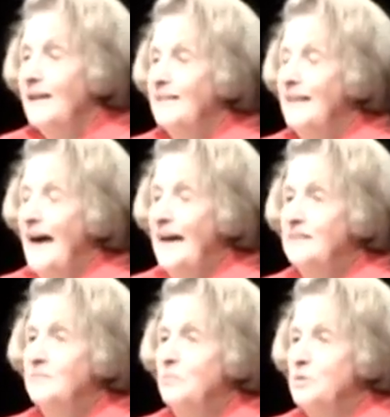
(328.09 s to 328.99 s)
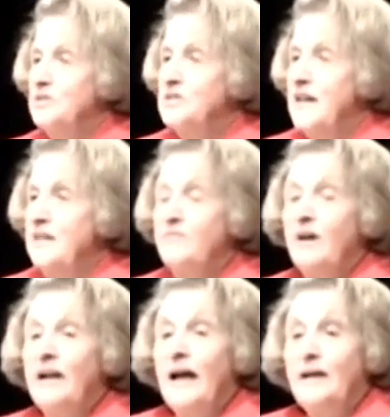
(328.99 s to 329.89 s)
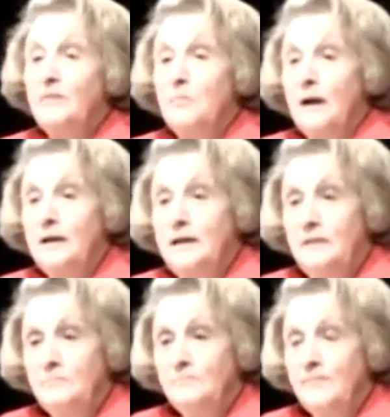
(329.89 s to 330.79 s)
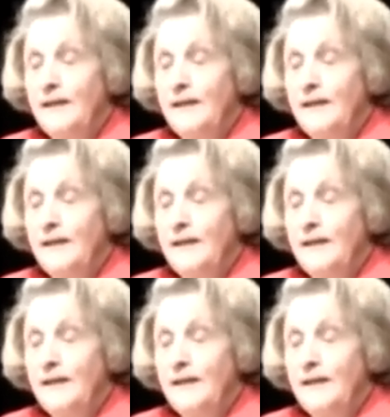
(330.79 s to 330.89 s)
That would save a lot of money.